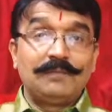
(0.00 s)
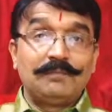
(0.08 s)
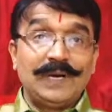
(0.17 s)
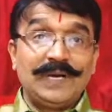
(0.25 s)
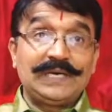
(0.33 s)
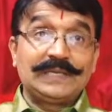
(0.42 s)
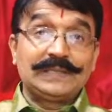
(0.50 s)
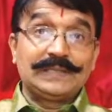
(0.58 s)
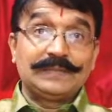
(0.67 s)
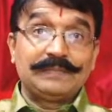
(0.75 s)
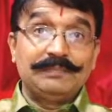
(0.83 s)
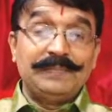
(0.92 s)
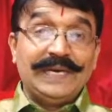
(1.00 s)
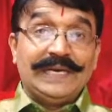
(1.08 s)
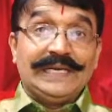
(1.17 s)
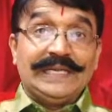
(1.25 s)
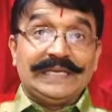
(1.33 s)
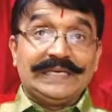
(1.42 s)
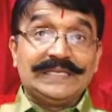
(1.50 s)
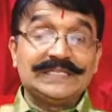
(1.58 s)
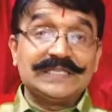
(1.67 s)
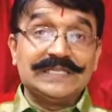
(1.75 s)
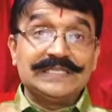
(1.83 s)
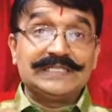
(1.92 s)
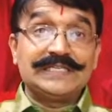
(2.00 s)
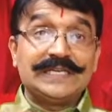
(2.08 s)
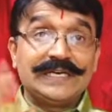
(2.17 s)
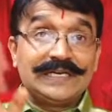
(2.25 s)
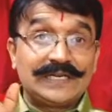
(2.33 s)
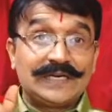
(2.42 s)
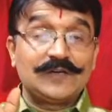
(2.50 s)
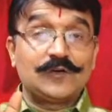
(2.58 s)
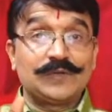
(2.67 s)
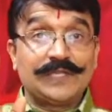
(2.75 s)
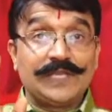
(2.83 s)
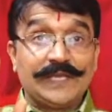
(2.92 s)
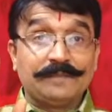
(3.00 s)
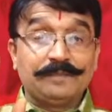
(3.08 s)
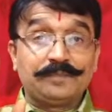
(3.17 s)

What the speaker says: but building is incidental to them.